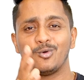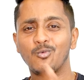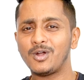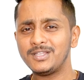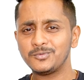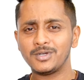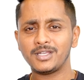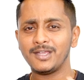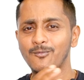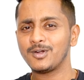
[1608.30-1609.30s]
what is
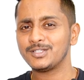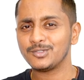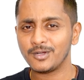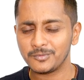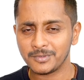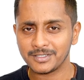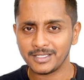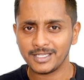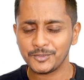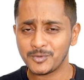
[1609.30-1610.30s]
working, what is not
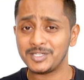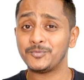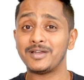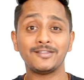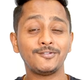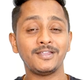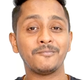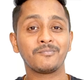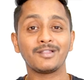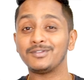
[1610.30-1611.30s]
working in 2023
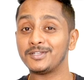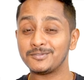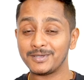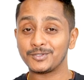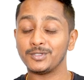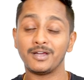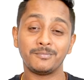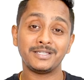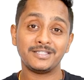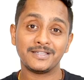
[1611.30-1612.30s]
with respect to your
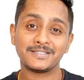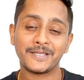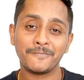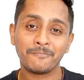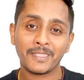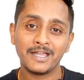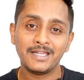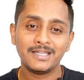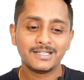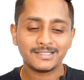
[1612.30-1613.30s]
PTE essay.
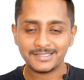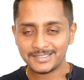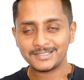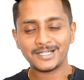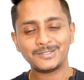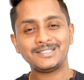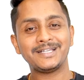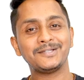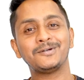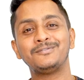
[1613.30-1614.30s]
This is Nakul
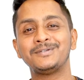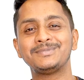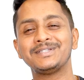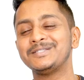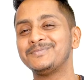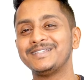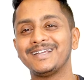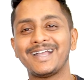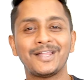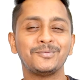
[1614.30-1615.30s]
signing off from Skills PTE
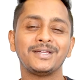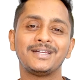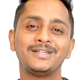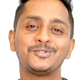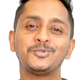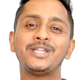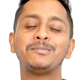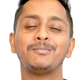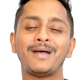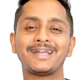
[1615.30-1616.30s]
Academic. Soon I'll
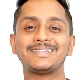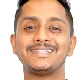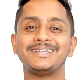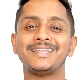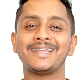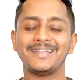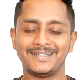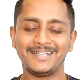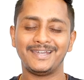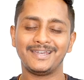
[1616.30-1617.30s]
be back. Till then, take care.
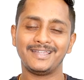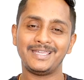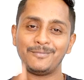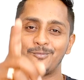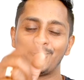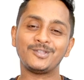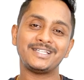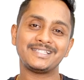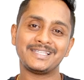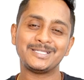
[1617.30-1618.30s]
Keep
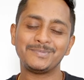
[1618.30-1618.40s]
watching Skills